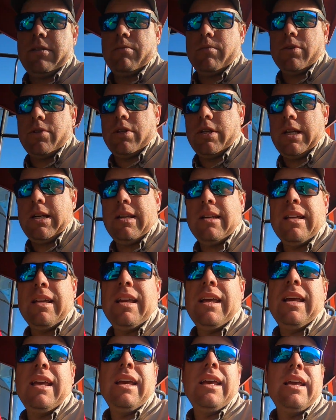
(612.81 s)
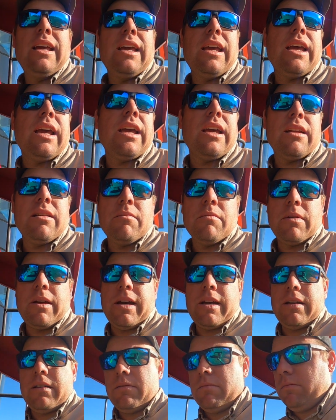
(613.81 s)
this machine and
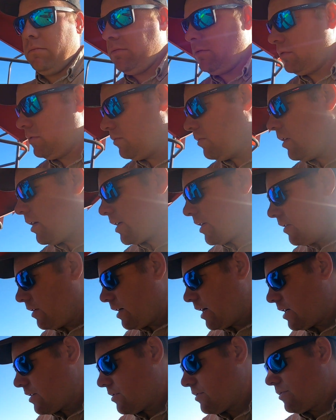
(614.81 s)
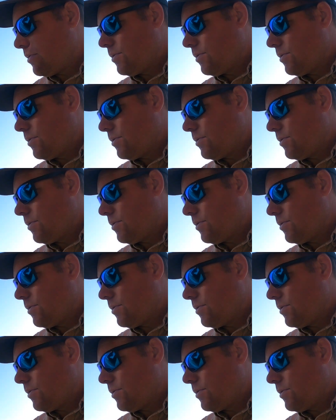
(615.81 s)
kind of walk you guys